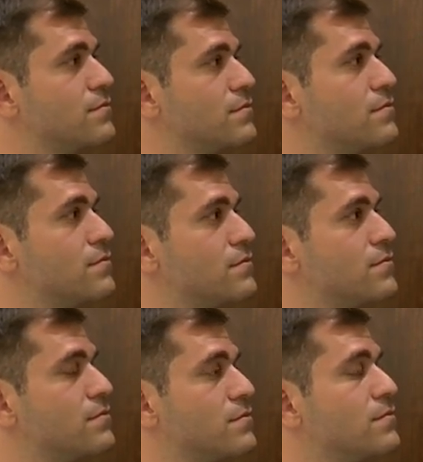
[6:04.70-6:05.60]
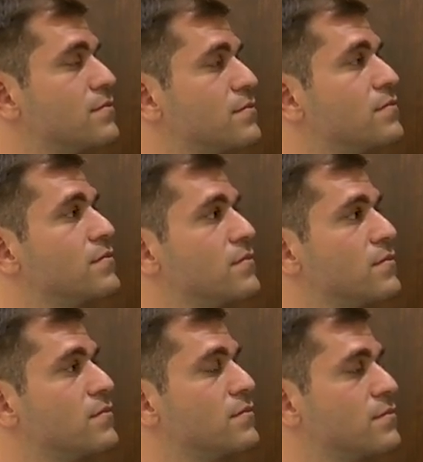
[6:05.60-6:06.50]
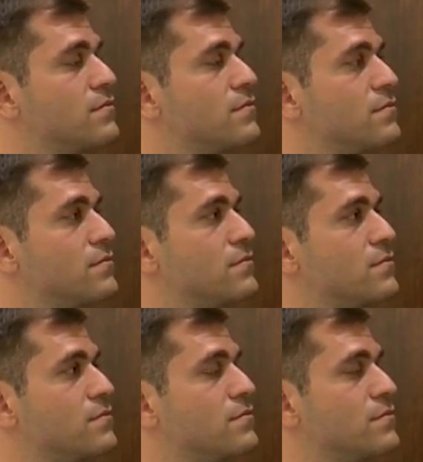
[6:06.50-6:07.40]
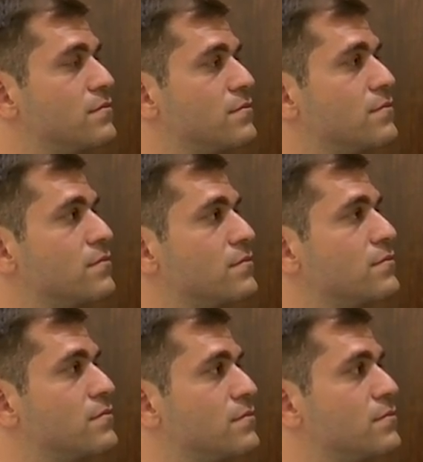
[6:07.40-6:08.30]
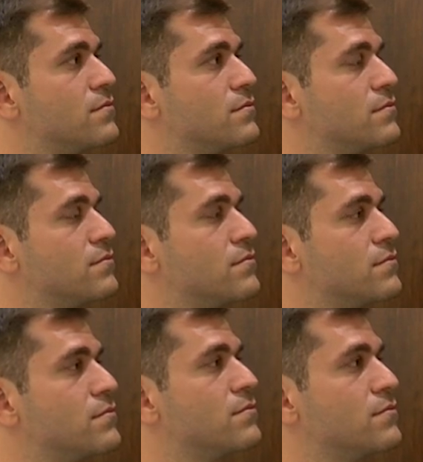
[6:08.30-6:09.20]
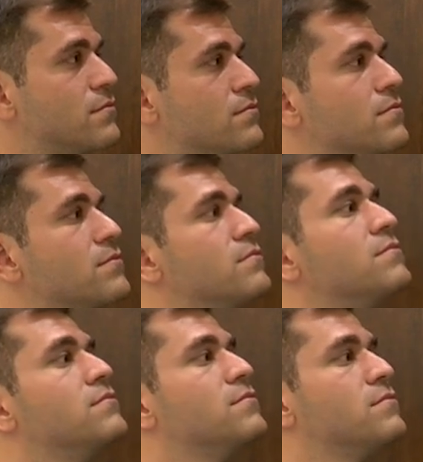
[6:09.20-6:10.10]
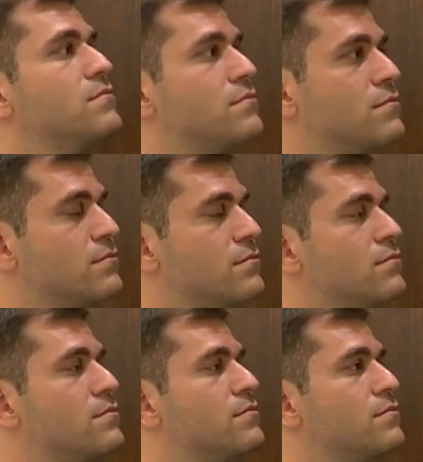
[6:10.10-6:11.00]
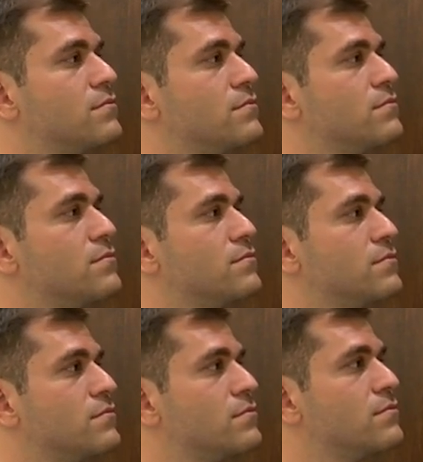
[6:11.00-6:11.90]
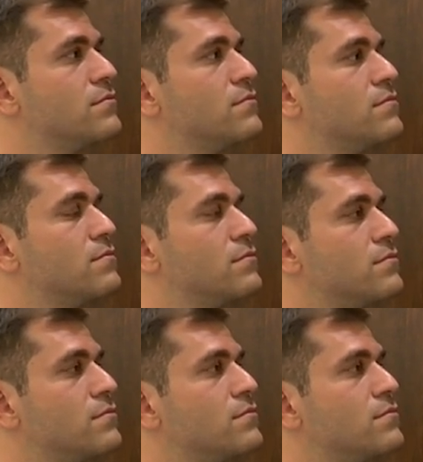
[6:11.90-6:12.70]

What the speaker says: (silent)